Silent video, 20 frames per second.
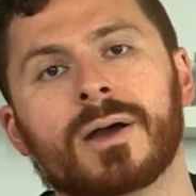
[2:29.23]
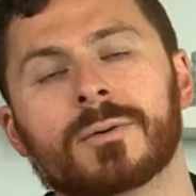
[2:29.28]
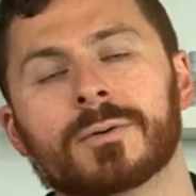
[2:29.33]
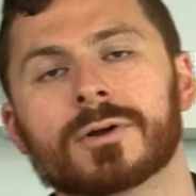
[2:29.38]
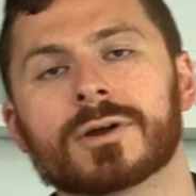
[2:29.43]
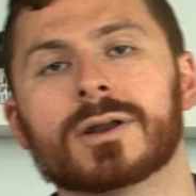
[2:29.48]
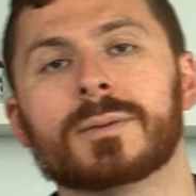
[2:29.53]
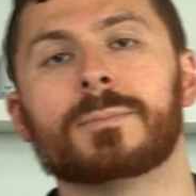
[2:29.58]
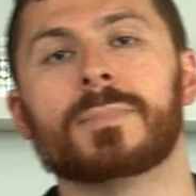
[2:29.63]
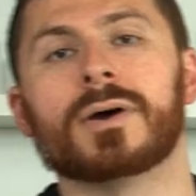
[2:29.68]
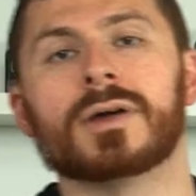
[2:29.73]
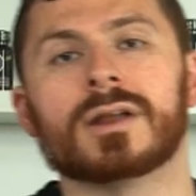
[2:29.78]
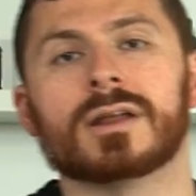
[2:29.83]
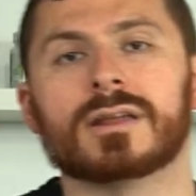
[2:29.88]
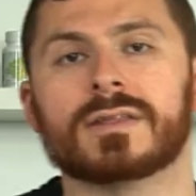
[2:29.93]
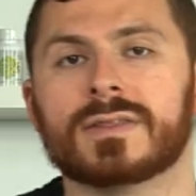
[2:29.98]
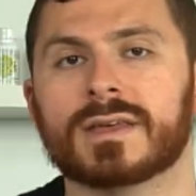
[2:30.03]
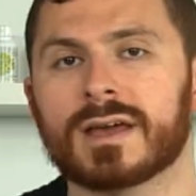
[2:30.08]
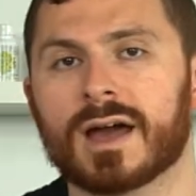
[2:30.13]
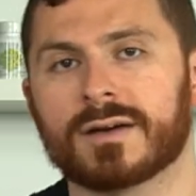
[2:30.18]
We're gonna put it
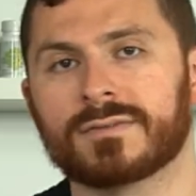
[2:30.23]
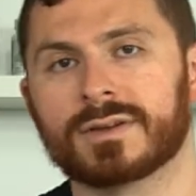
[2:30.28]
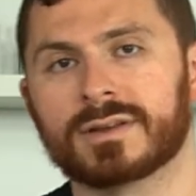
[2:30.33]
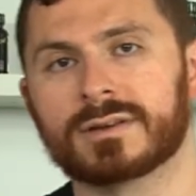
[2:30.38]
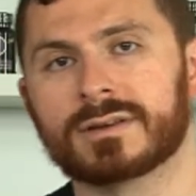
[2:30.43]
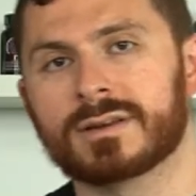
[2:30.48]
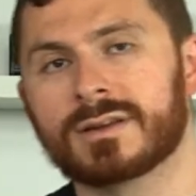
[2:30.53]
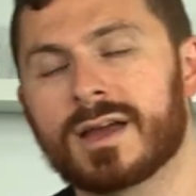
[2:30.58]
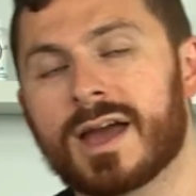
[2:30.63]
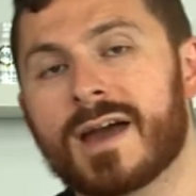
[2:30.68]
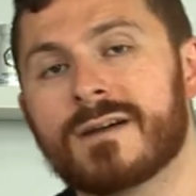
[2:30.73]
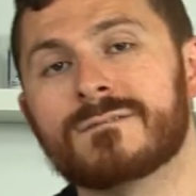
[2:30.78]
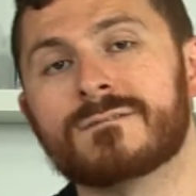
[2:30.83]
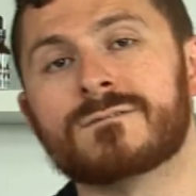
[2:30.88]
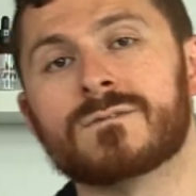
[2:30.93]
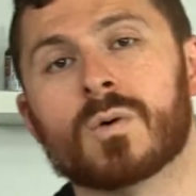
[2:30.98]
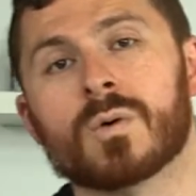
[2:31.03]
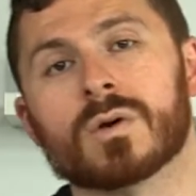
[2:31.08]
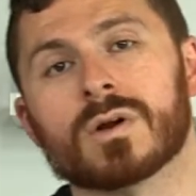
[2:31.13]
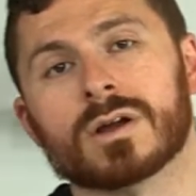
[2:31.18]
in the oven
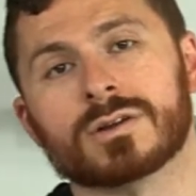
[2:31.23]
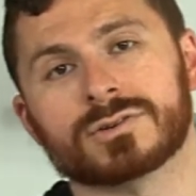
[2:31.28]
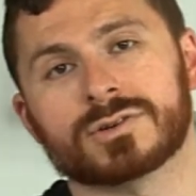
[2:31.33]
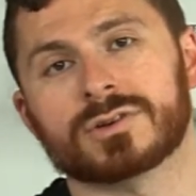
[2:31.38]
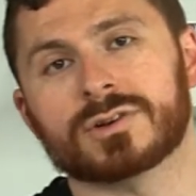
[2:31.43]
at 400